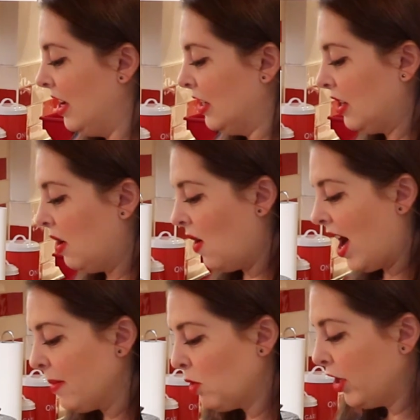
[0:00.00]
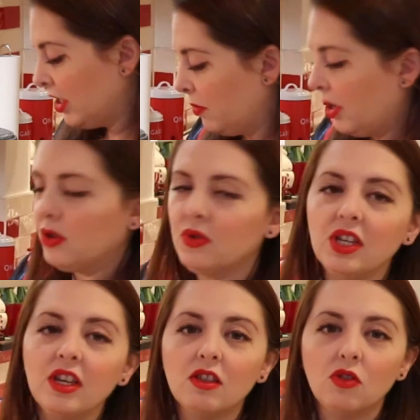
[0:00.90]
So I'm going to be
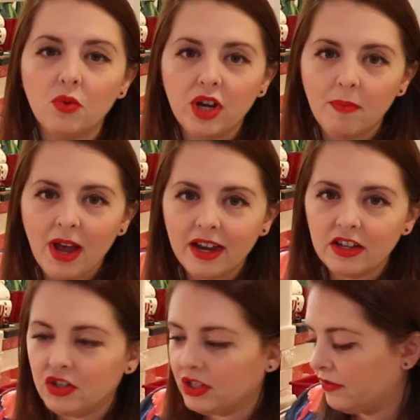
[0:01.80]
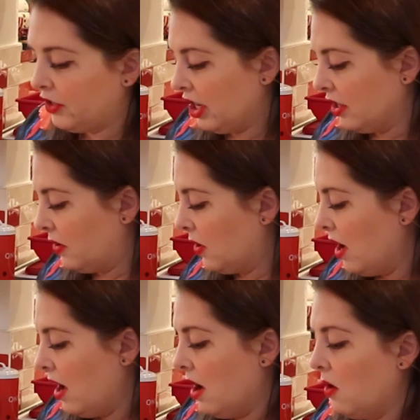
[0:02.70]
using 3 packages of Jello.
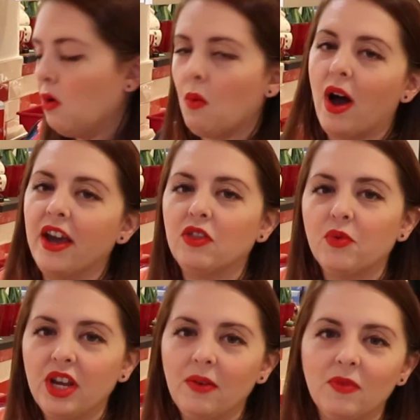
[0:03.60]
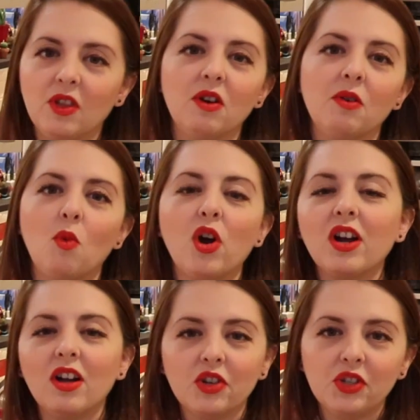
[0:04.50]
Well, why 3? The more
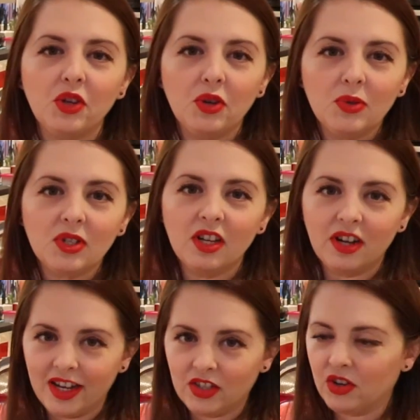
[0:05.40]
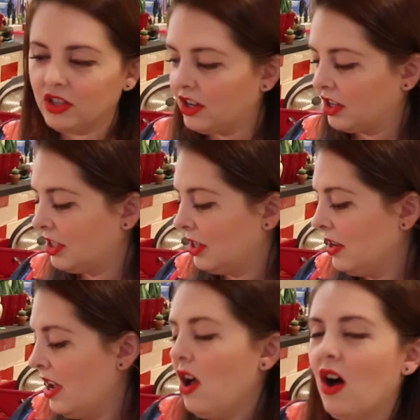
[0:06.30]
colors you use, the nicer it looks.
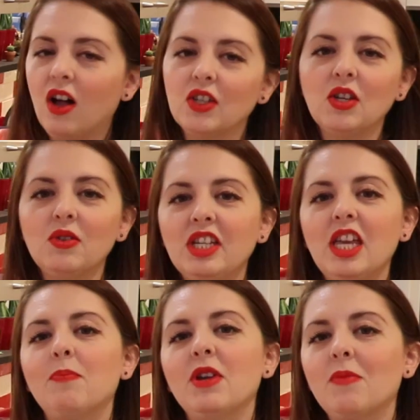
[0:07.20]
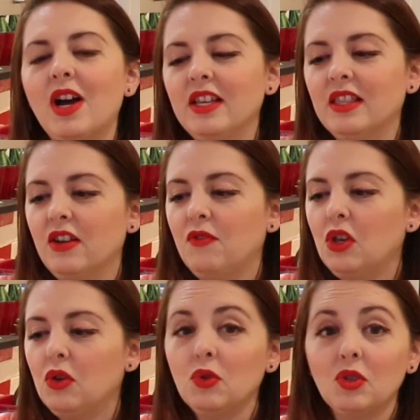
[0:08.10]
Also, keep in mind that if you
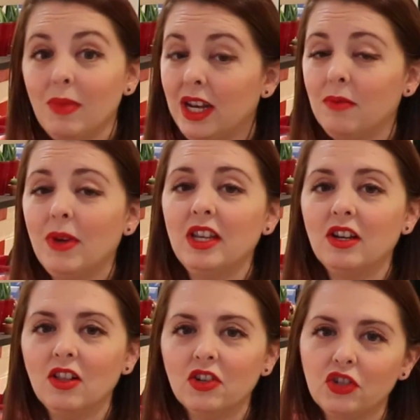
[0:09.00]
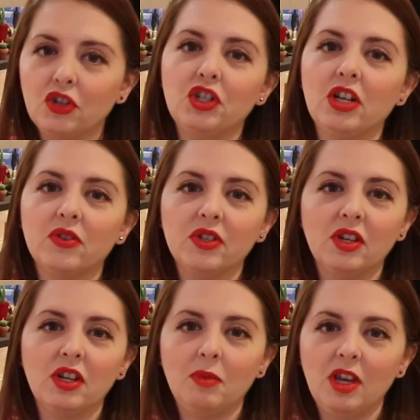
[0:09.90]
use many colors, your Jello is
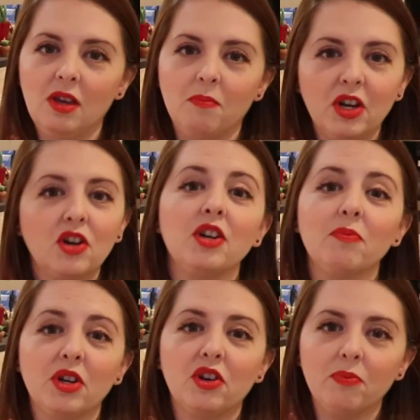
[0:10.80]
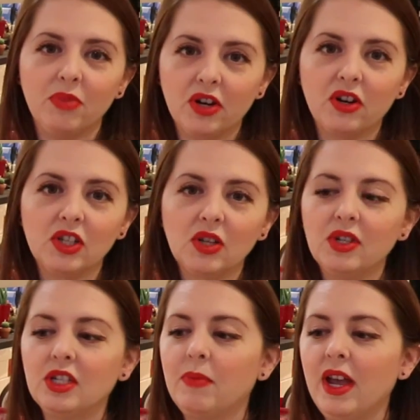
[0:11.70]
going to be bigger and bigger and bigger. So
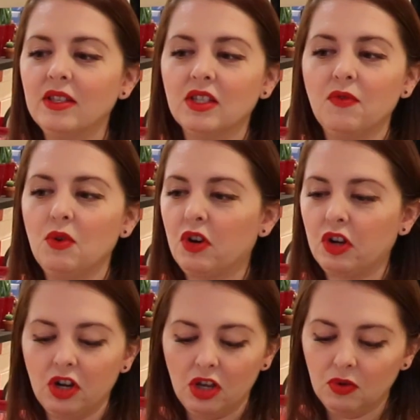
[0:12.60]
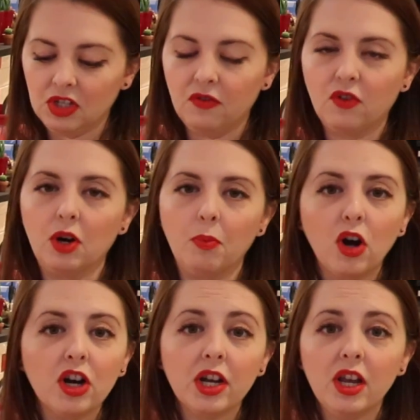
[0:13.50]
it depends if you are going to use it for a
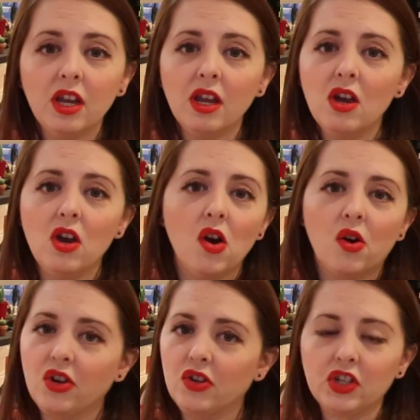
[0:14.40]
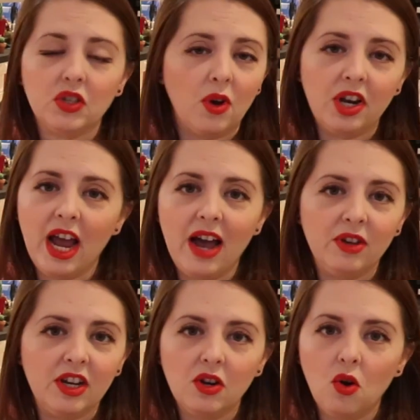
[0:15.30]
party or you just want to have
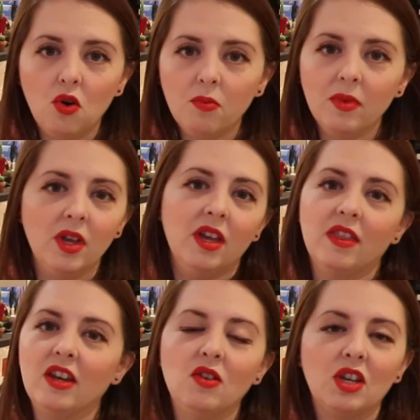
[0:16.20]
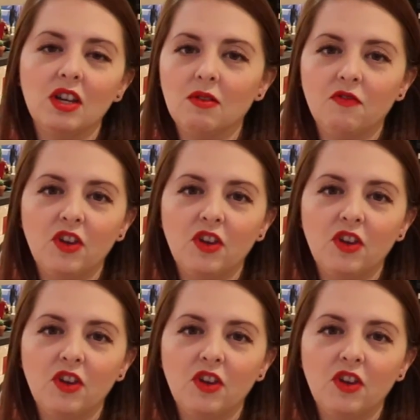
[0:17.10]
it at home, then you can